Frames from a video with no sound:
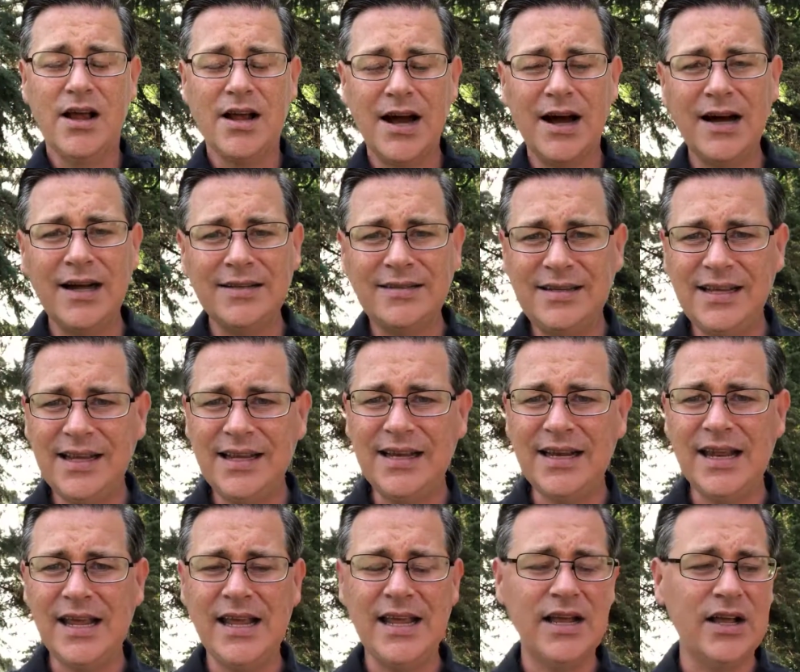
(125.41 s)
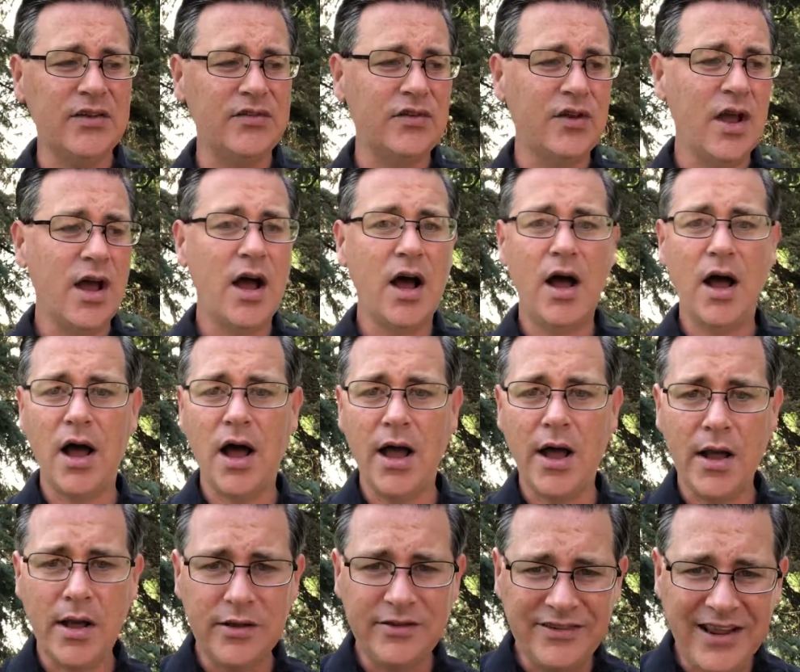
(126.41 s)
Content is
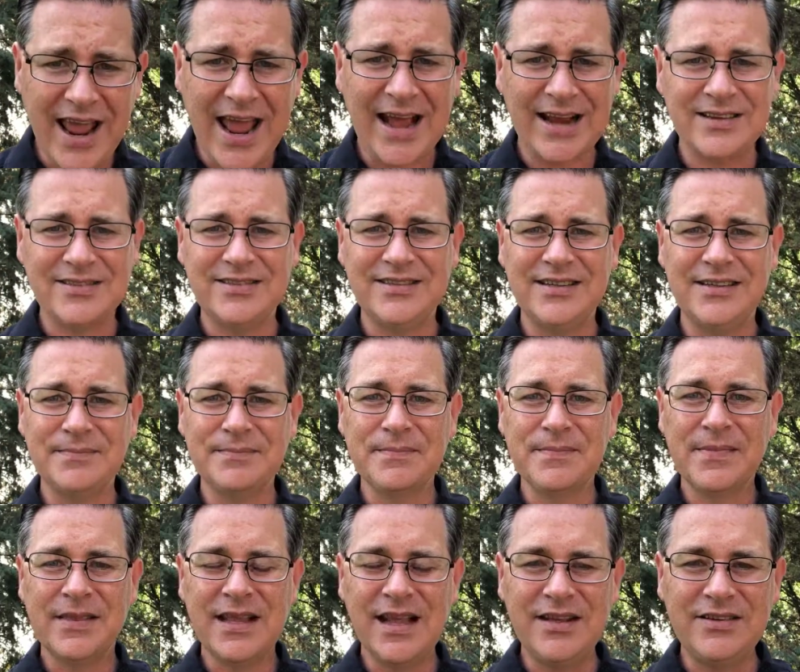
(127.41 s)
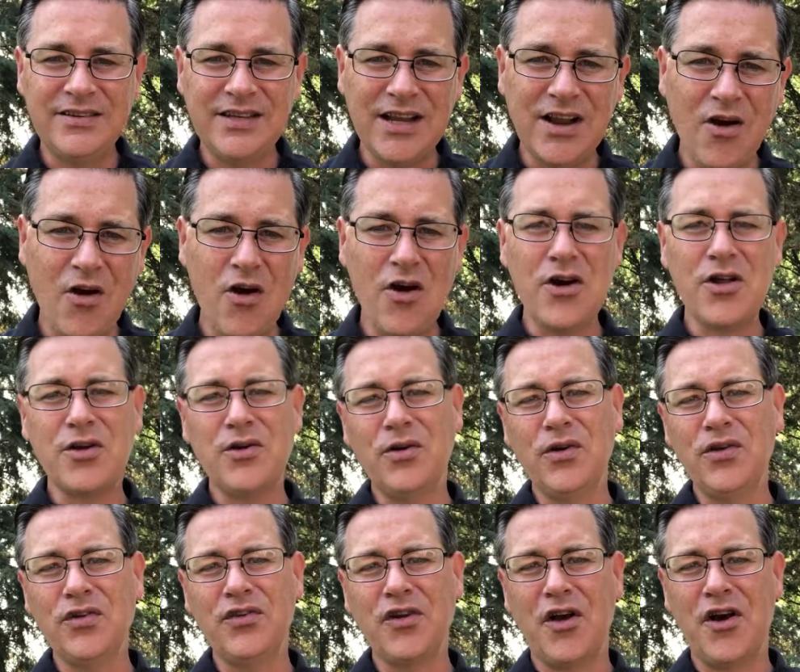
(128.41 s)
text it's the
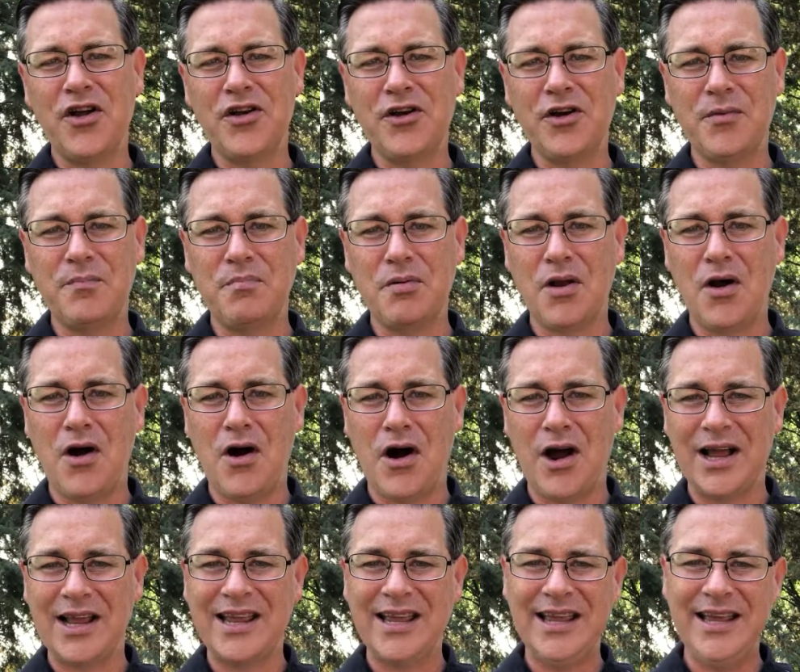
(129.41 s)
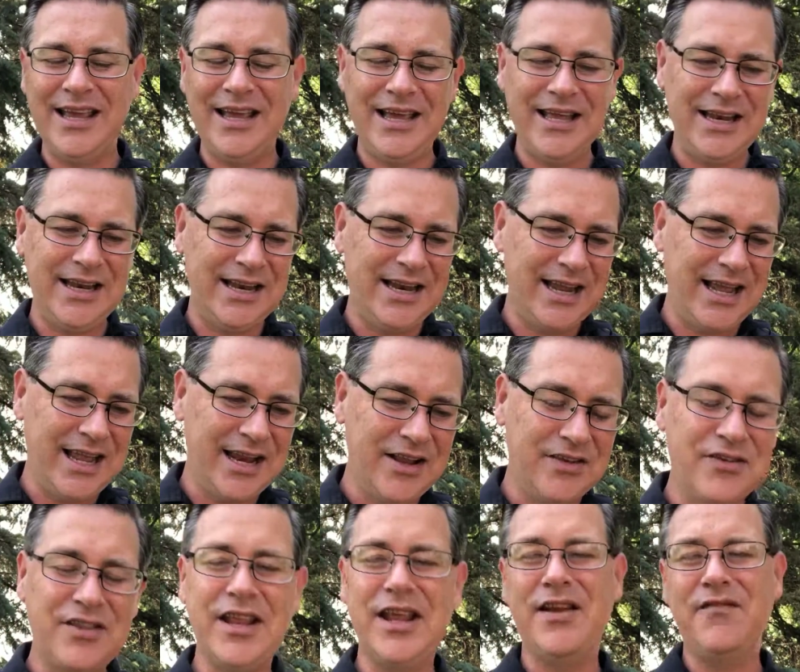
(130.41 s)
articles on your blog. It, it
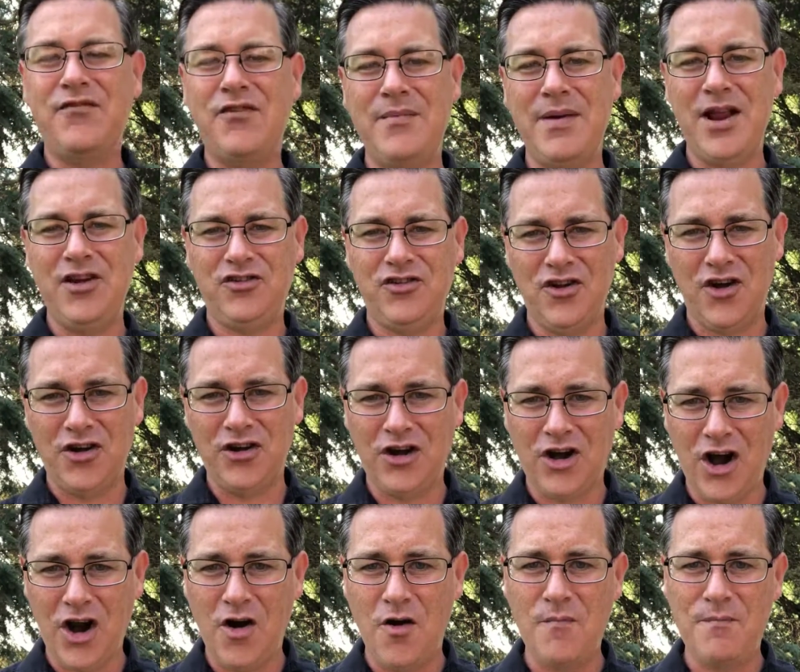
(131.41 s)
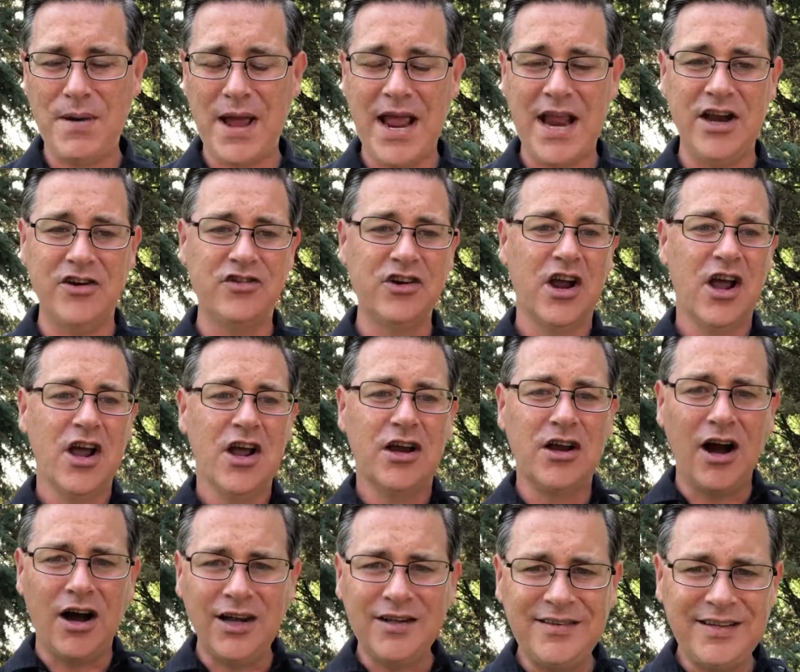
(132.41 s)
is the information on your homepage.
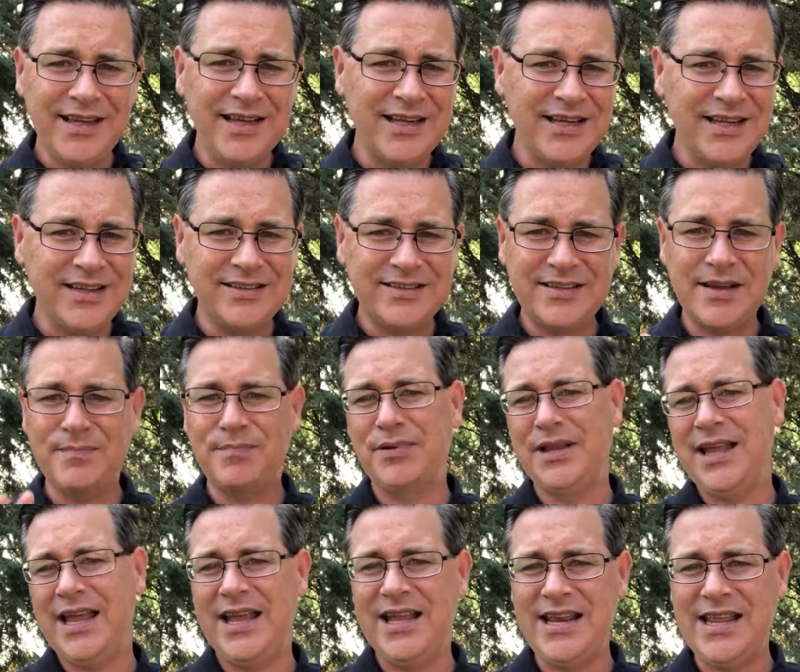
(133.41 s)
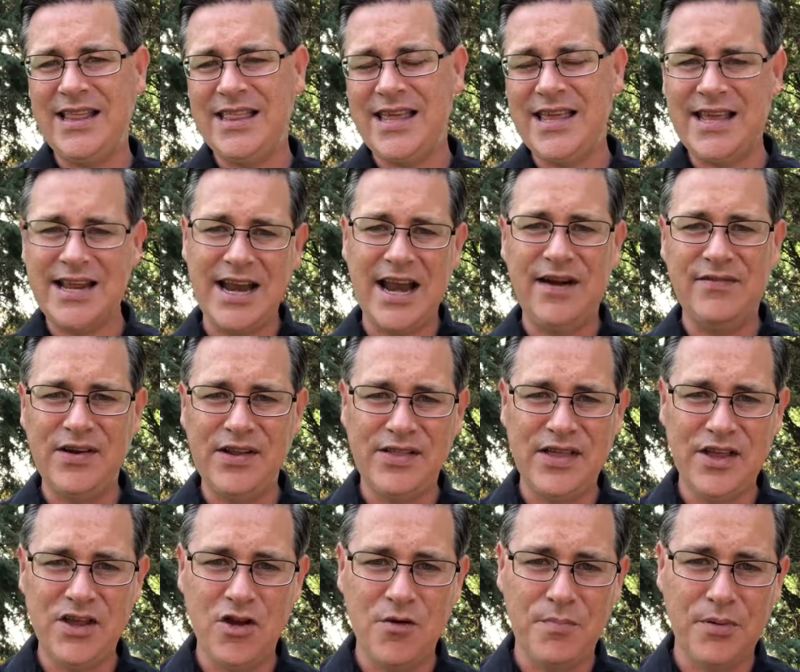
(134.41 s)
Content is simply anything and
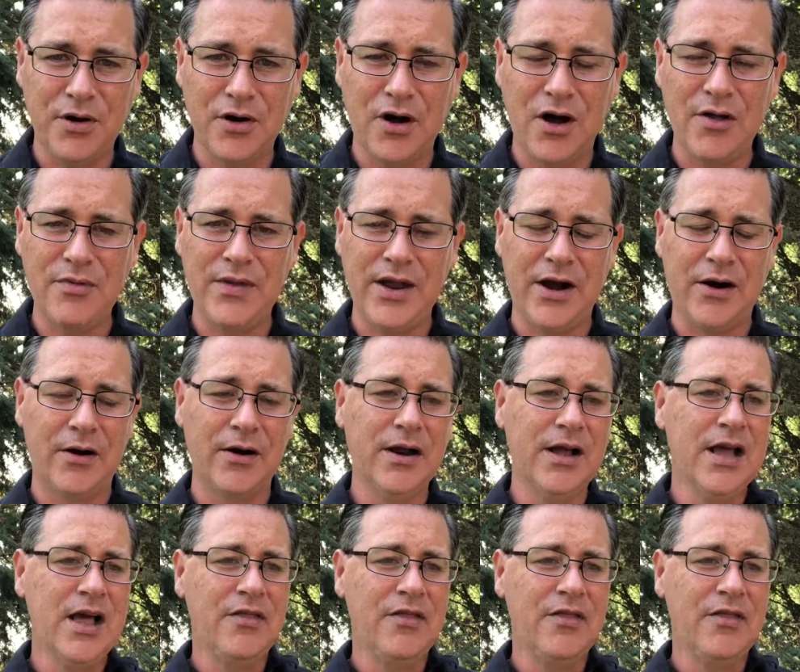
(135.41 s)
everything you put on there.